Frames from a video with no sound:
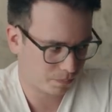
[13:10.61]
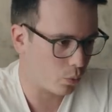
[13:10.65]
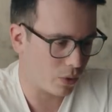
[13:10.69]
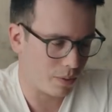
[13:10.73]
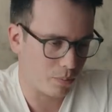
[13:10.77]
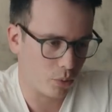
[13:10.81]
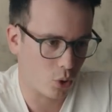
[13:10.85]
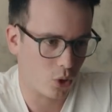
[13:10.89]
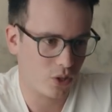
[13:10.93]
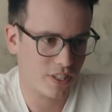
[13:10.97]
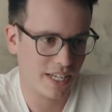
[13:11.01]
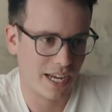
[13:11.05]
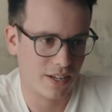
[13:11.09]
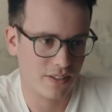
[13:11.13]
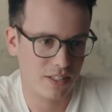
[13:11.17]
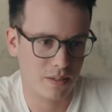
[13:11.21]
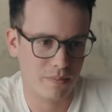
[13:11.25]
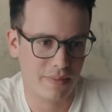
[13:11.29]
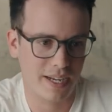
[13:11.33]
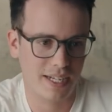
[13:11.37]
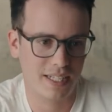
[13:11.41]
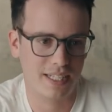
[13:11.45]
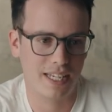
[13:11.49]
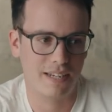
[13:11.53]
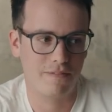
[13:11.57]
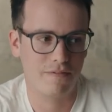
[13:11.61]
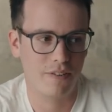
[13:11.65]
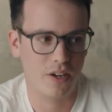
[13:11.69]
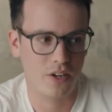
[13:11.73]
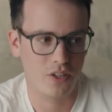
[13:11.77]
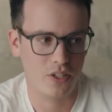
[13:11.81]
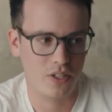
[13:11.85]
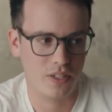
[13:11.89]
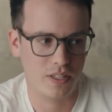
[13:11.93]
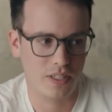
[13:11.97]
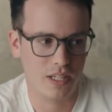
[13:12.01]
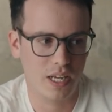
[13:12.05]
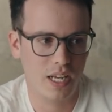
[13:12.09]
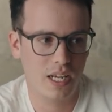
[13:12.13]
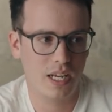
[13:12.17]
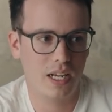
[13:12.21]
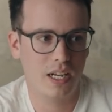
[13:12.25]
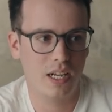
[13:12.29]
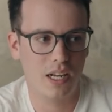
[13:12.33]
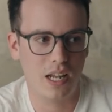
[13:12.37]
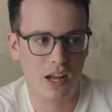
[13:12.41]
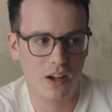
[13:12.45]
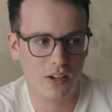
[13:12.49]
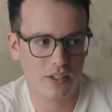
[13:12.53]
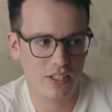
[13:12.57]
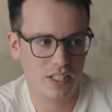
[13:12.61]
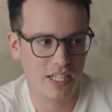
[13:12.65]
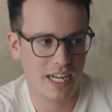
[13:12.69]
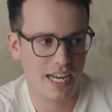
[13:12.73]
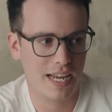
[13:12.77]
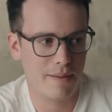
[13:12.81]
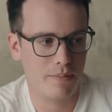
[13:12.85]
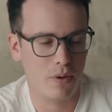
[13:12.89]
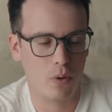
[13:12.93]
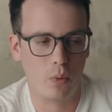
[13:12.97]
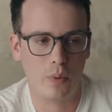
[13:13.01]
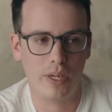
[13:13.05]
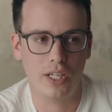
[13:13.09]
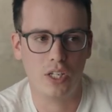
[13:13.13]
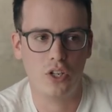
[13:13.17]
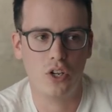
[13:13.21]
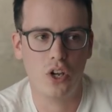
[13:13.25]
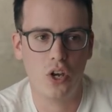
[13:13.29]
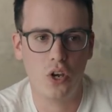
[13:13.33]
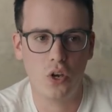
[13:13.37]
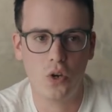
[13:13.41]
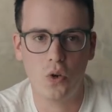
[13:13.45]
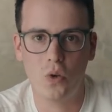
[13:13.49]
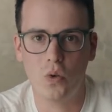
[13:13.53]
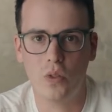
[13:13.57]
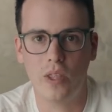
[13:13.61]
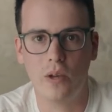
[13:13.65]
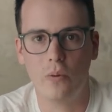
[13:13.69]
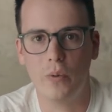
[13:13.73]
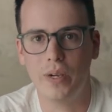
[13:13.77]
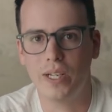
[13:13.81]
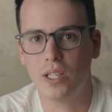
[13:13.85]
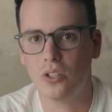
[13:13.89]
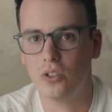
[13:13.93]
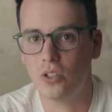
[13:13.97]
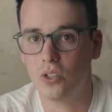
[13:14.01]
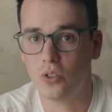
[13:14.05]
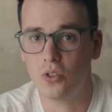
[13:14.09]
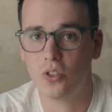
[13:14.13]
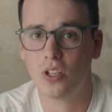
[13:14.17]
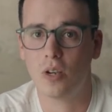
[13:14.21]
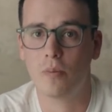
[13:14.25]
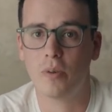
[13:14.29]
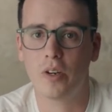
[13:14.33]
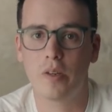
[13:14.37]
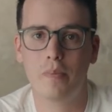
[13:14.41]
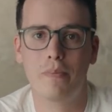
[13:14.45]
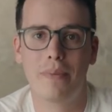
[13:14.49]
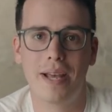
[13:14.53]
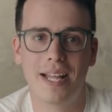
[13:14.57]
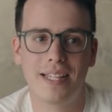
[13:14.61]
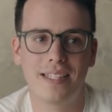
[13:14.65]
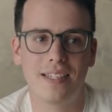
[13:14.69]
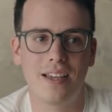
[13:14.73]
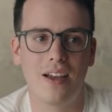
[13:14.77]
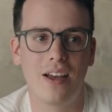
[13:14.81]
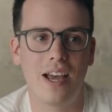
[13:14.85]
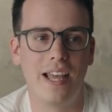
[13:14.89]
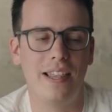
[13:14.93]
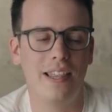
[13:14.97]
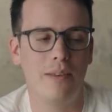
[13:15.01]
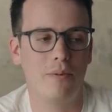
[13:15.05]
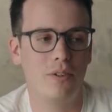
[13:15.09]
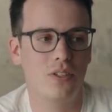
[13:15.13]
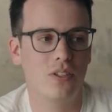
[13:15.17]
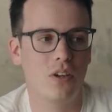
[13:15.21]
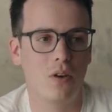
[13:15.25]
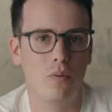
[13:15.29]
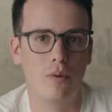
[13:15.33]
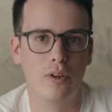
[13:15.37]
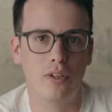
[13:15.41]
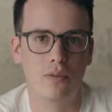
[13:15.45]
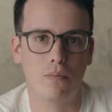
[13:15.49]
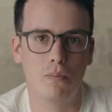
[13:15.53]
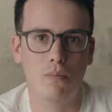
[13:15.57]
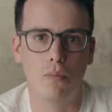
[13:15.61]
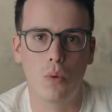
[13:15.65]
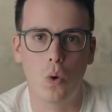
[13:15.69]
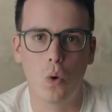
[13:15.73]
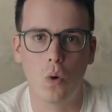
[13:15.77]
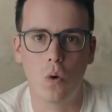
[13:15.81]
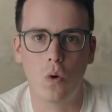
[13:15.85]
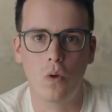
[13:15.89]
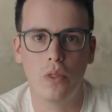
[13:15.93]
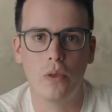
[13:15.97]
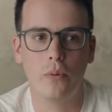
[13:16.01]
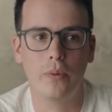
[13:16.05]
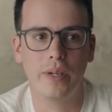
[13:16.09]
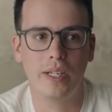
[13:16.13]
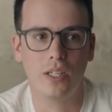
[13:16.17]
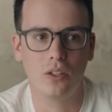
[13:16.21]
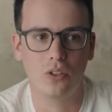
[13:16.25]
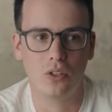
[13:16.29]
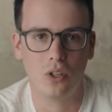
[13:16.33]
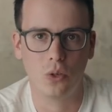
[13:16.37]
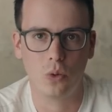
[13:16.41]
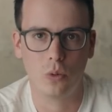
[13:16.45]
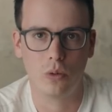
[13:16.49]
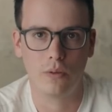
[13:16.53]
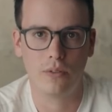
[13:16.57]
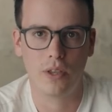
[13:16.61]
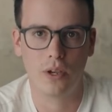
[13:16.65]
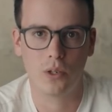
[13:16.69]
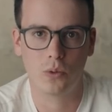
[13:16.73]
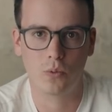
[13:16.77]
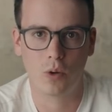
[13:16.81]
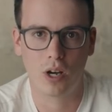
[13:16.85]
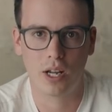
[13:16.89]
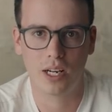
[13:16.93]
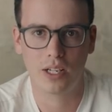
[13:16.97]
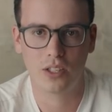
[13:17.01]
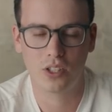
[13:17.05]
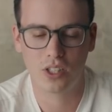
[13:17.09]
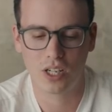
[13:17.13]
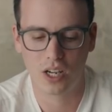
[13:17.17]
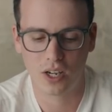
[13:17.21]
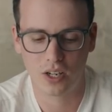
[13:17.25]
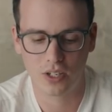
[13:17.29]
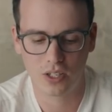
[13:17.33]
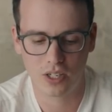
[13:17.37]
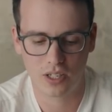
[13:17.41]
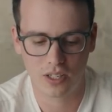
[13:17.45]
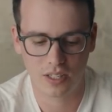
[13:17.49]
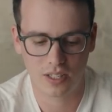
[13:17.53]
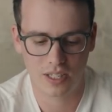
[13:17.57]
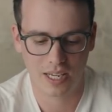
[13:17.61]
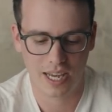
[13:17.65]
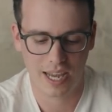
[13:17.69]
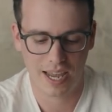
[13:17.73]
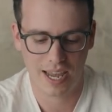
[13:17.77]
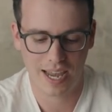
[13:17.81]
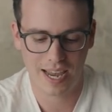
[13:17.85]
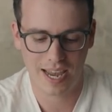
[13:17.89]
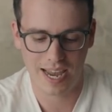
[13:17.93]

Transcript: We brought out some MagSafe versions last year, but we knew that we could do so much better and there was so much more that we could do with those wireless chargers.